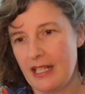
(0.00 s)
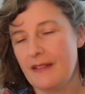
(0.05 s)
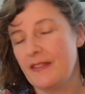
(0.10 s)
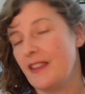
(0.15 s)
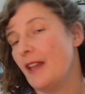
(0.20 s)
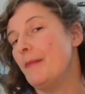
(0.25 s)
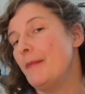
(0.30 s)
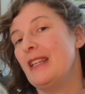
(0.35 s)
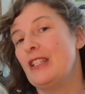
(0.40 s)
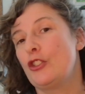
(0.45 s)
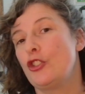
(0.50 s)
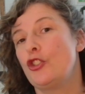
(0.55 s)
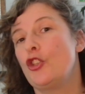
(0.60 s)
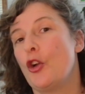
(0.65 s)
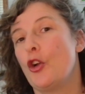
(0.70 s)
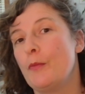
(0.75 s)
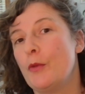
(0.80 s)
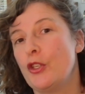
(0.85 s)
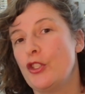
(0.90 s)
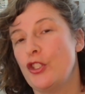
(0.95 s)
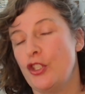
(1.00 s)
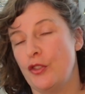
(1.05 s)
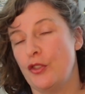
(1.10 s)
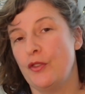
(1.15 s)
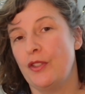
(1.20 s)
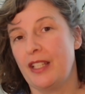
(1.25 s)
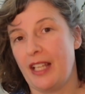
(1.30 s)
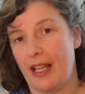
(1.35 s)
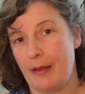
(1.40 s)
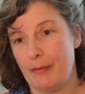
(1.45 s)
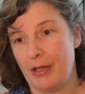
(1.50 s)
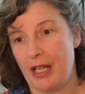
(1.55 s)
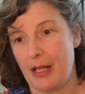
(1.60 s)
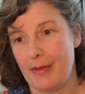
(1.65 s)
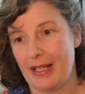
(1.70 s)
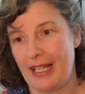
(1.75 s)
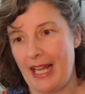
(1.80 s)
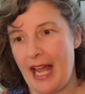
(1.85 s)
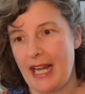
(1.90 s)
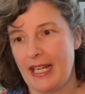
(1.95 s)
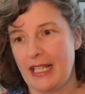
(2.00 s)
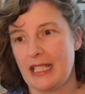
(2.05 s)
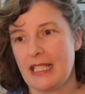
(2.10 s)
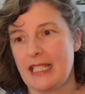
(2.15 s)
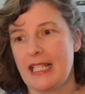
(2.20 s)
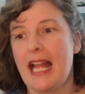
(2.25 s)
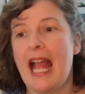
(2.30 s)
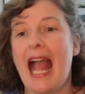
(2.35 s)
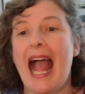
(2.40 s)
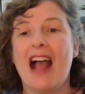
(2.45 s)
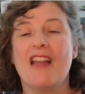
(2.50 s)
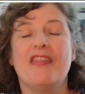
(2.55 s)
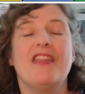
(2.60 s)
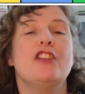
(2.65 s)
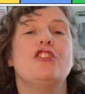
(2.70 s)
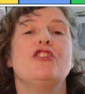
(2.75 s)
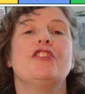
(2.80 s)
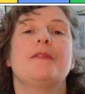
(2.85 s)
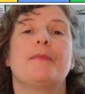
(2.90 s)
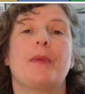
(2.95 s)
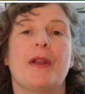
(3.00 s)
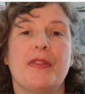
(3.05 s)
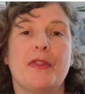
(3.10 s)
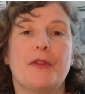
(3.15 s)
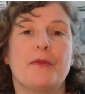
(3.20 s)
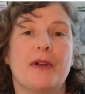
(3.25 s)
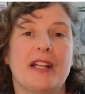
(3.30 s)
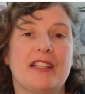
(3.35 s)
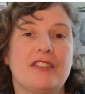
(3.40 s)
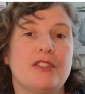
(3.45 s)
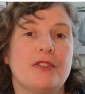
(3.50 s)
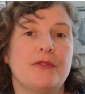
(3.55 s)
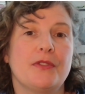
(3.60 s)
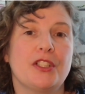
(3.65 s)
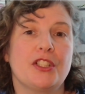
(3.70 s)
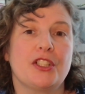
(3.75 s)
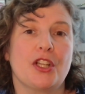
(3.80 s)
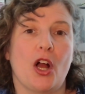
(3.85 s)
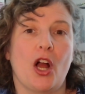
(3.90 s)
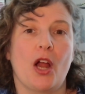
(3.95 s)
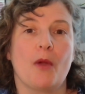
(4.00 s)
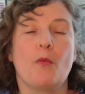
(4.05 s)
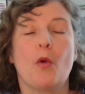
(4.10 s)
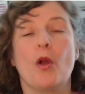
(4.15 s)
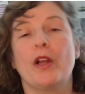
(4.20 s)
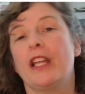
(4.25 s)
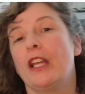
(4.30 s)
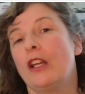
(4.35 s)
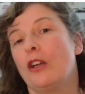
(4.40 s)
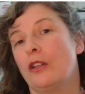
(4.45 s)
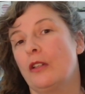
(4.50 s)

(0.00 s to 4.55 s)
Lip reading: That means no more new gameplay mechanics. And then you spend the rest of the time working on